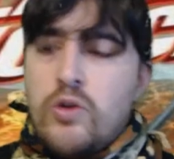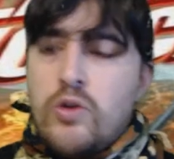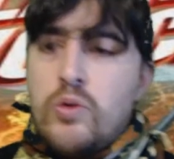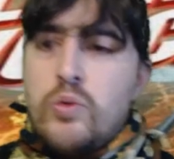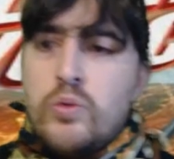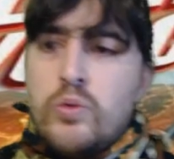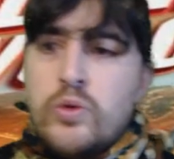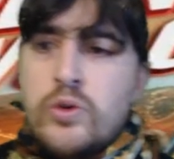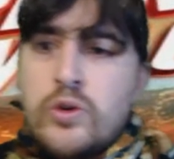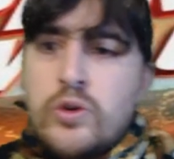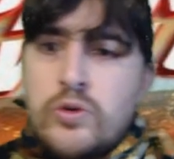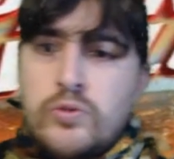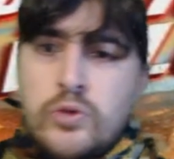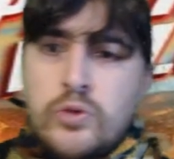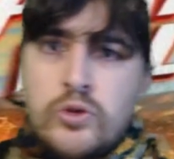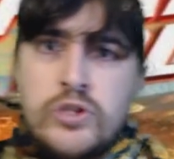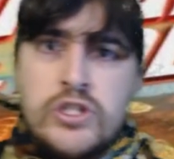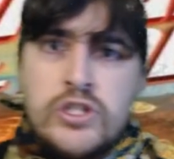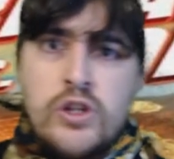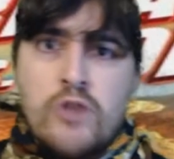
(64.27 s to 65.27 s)
girl
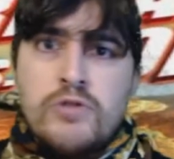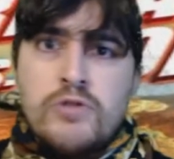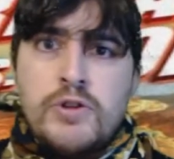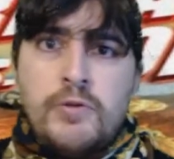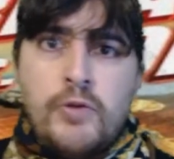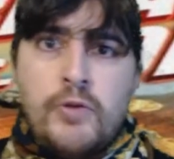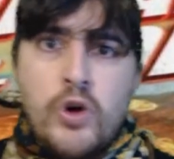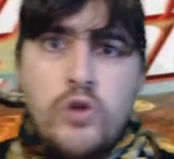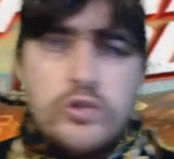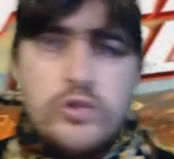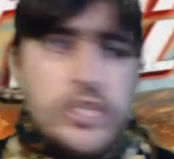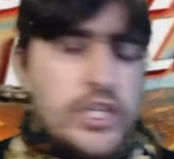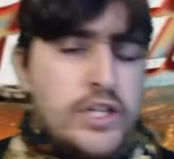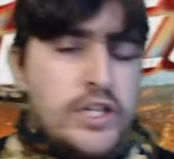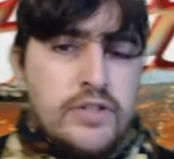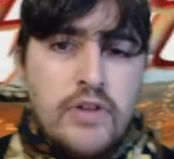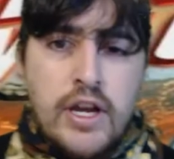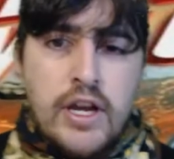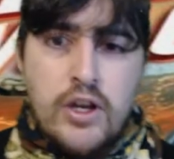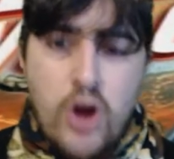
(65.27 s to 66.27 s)
who serves food,
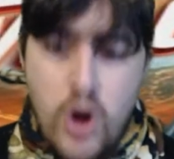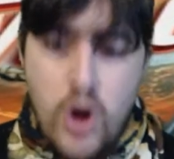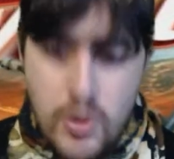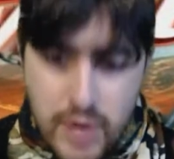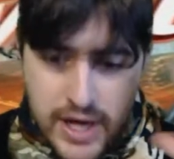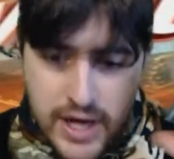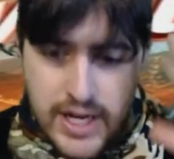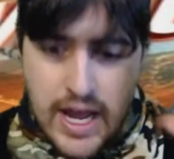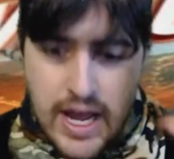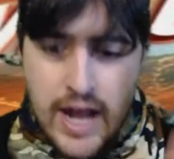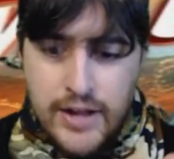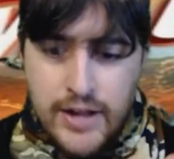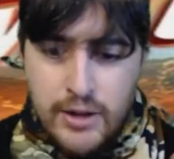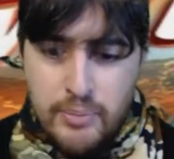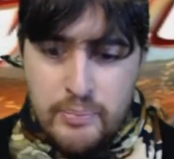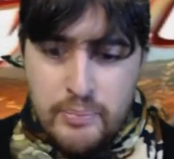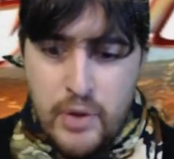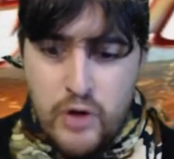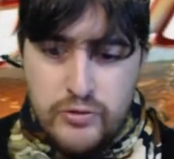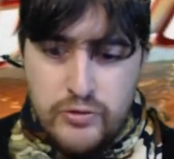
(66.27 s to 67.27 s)
she's like, oh my god,
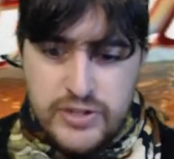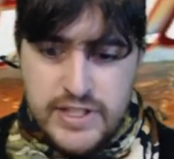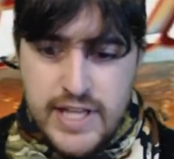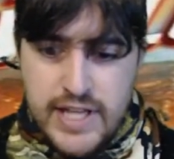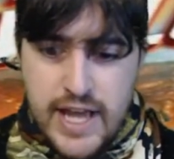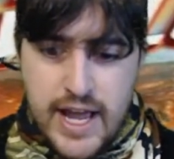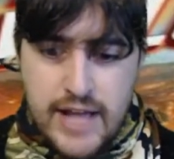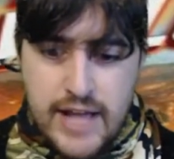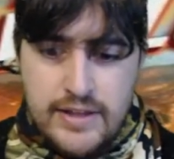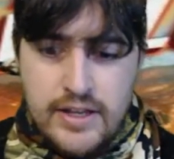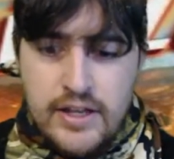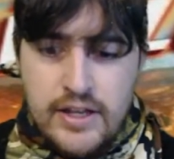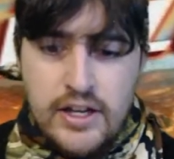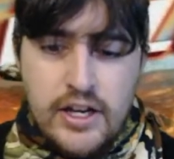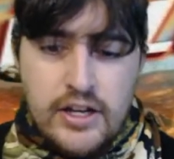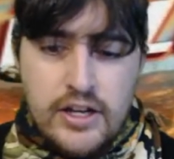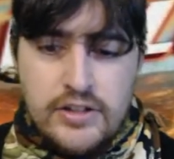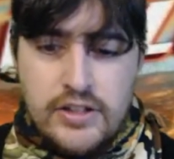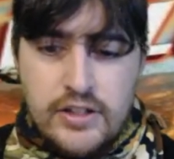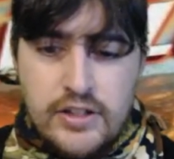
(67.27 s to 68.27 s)
they're both dead.
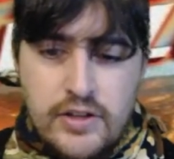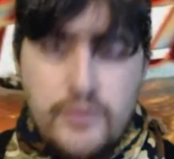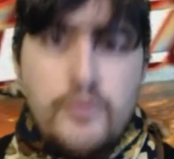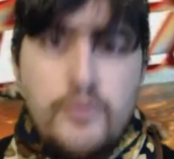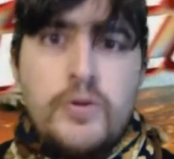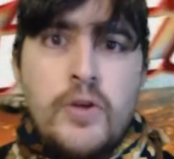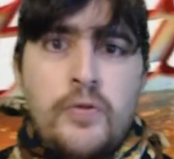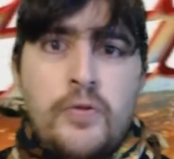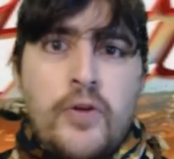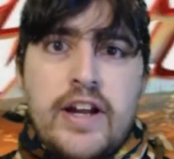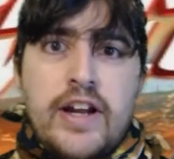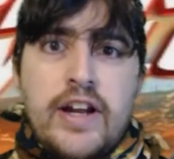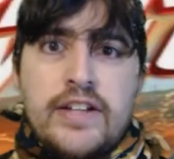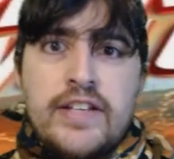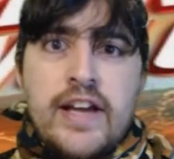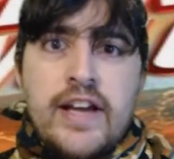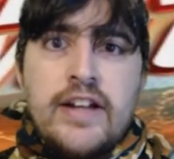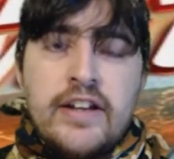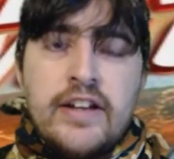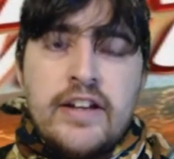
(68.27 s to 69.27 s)
The
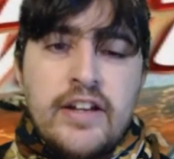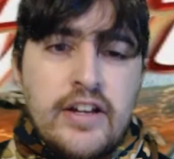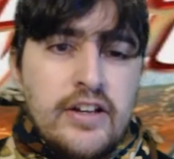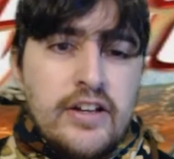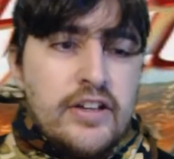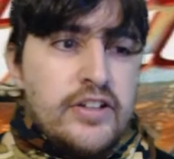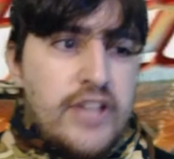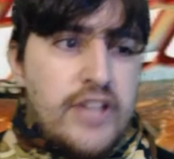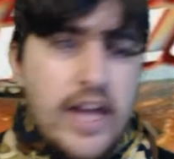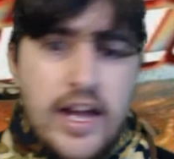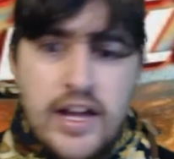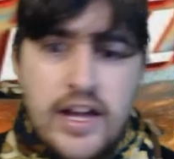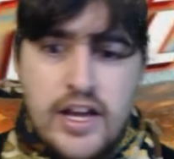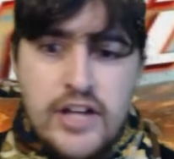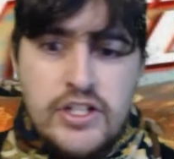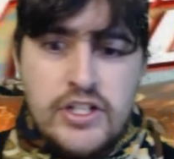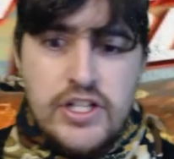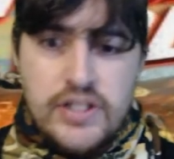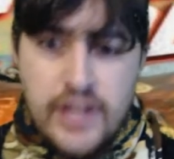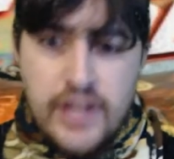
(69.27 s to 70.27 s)
flight attendant. Yeah,
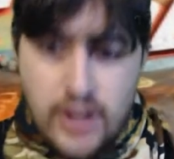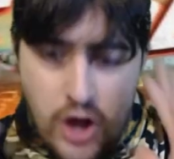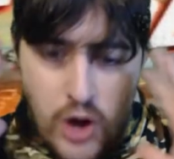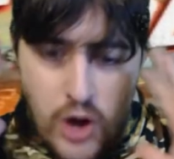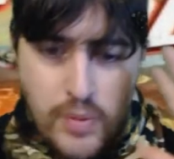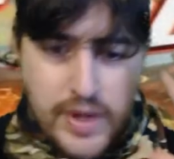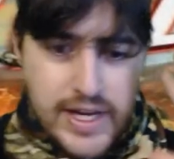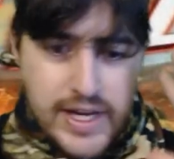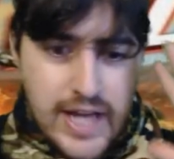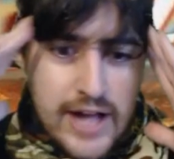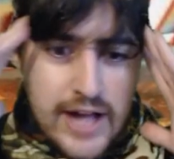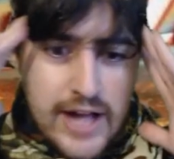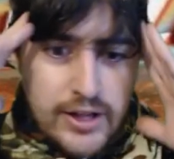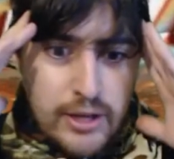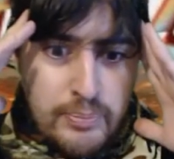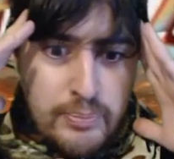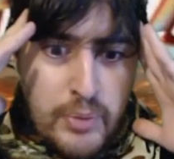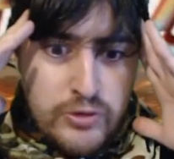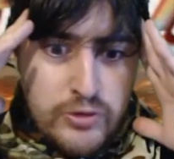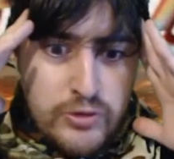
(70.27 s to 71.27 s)
and she's like, oh my
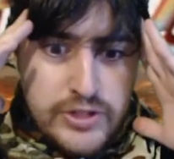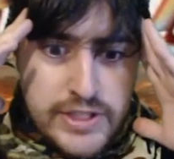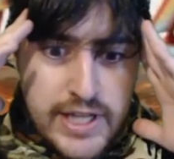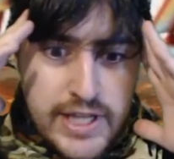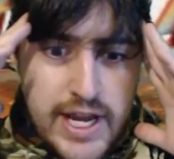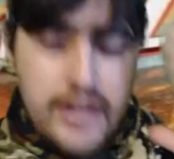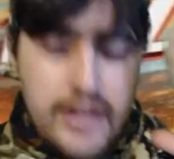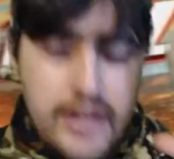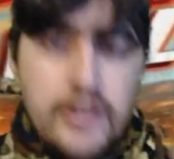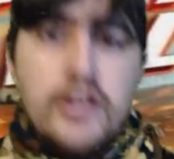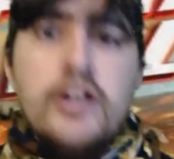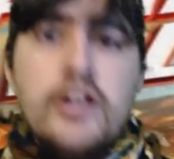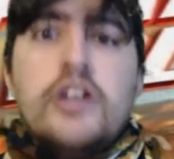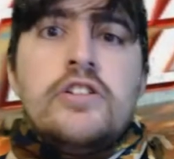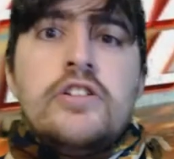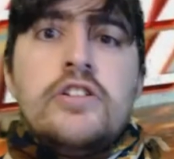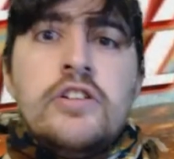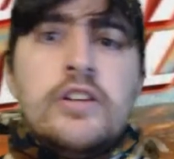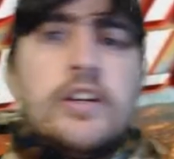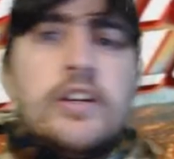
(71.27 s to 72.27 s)
god, they're both dead.
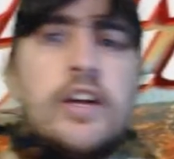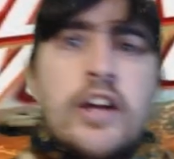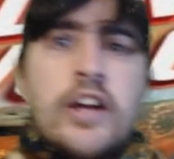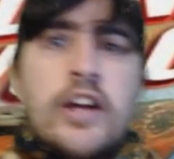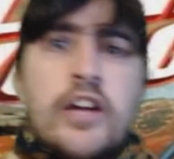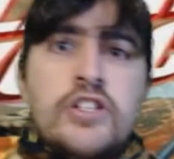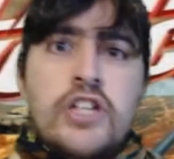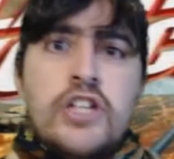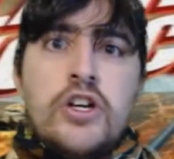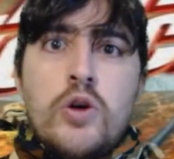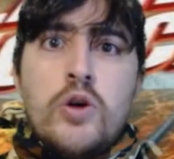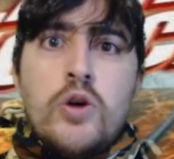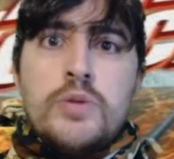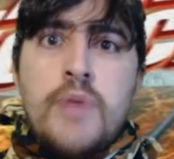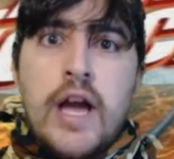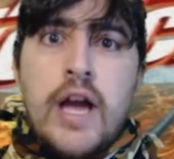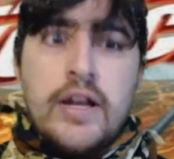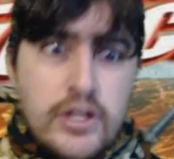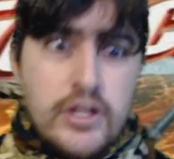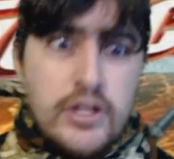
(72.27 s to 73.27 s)
And she
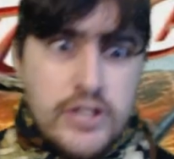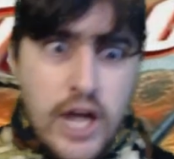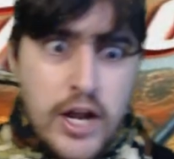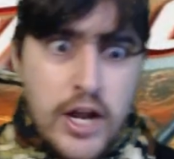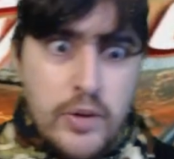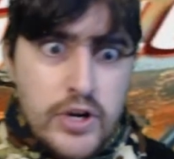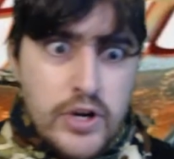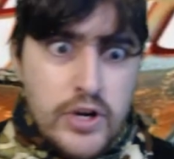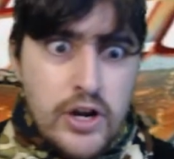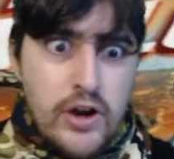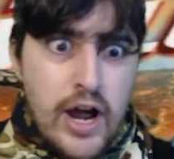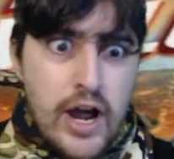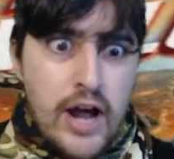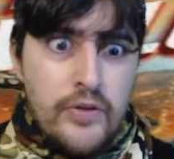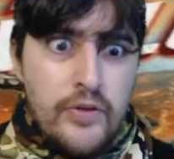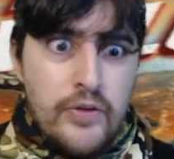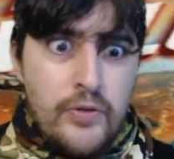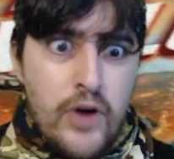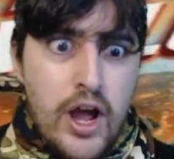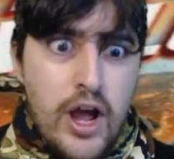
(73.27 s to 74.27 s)
goes back, does anyone know
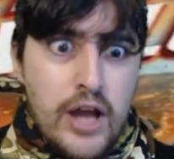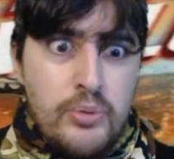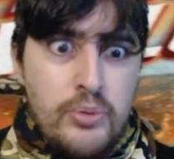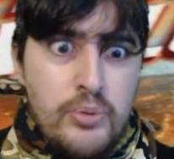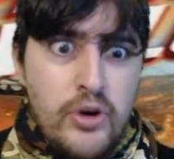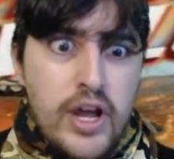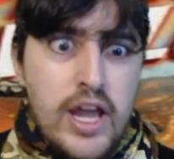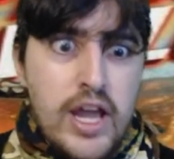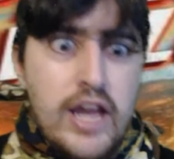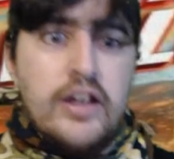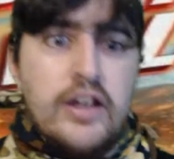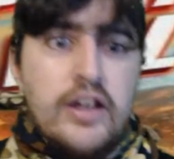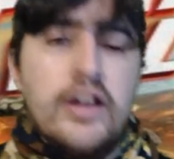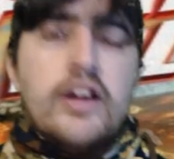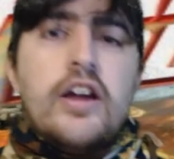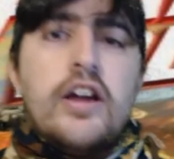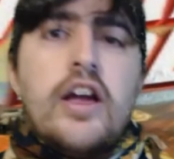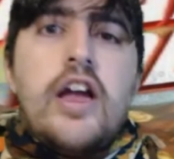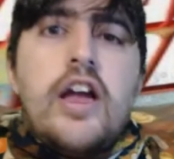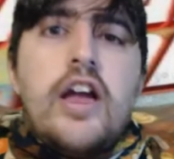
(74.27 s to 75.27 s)
how to fly a
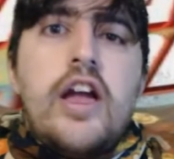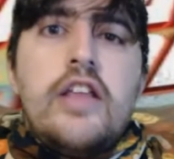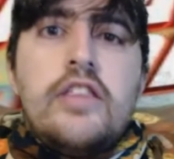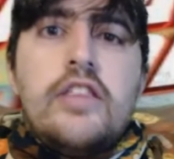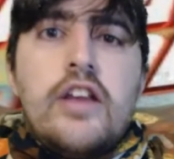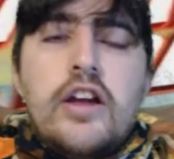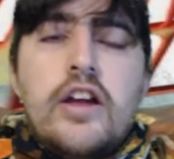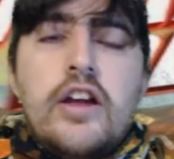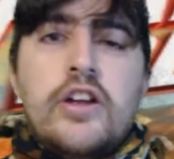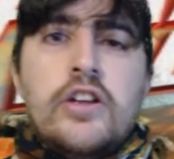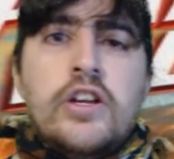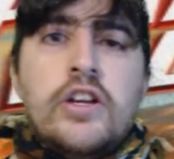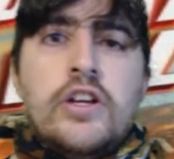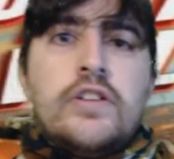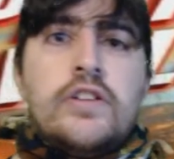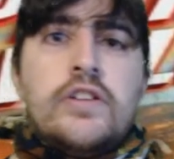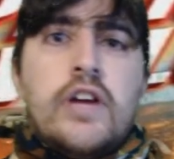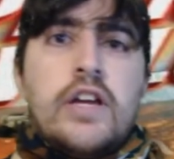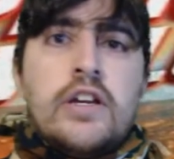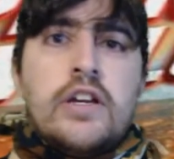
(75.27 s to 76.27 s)
plane? And
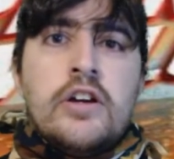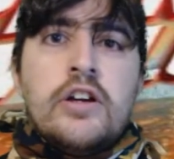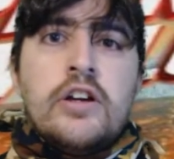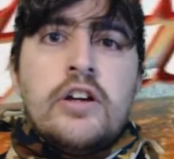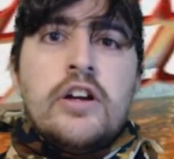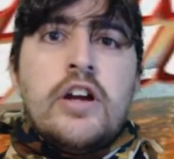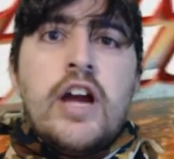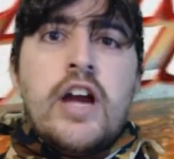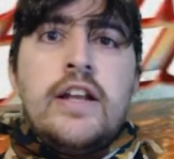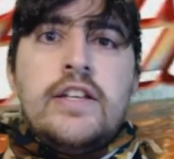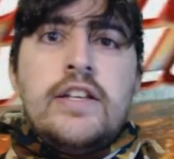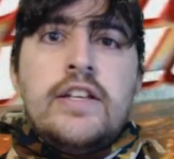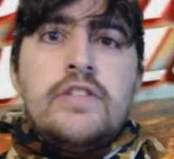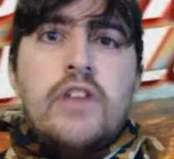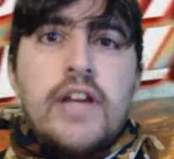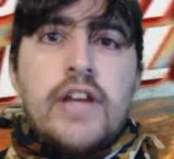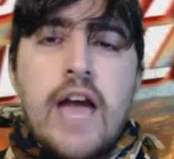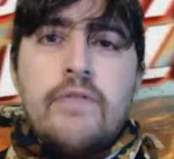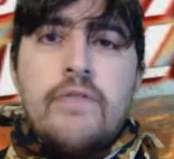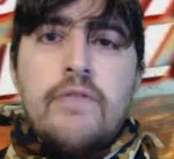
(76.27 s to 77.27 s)
he's like
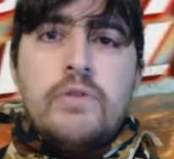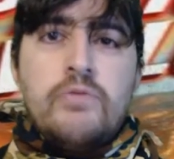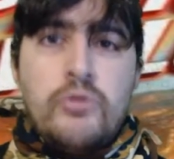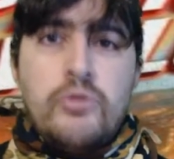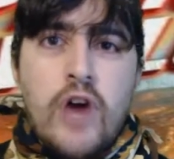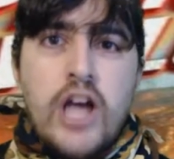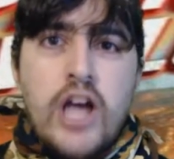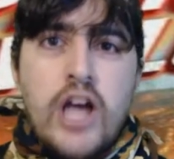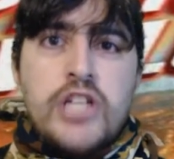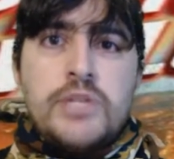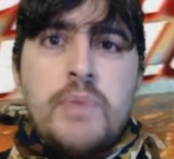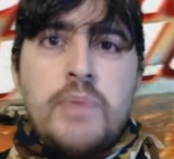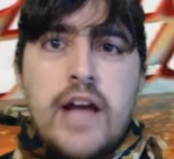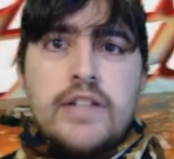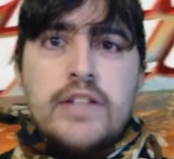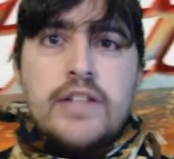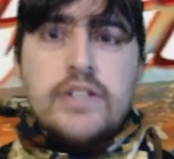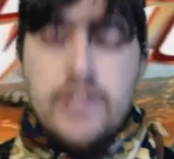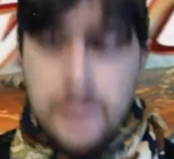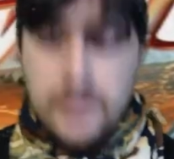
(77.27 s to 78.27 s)
having
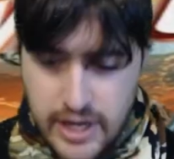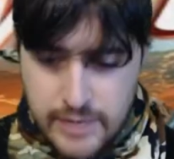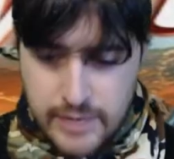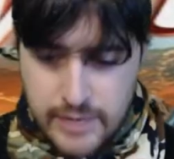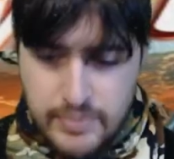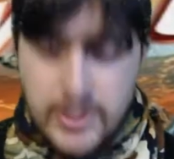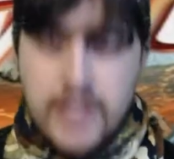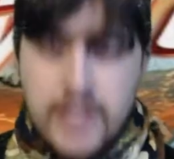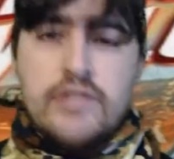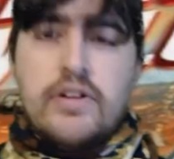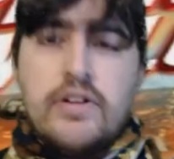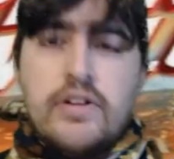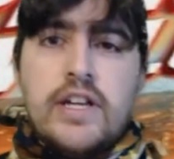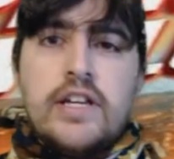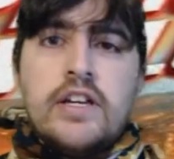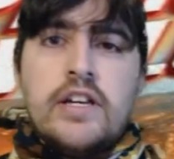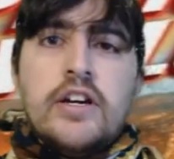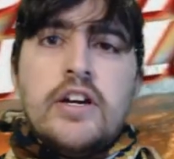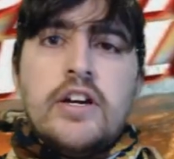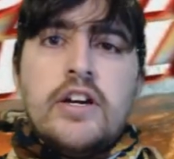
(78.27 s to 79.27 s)
flashbacks. He's like, because
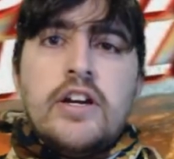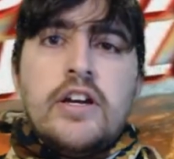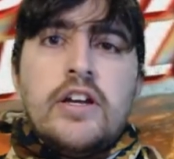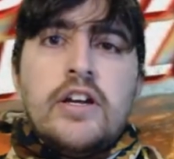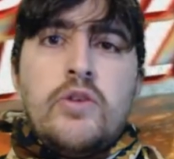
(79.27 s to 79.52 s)
like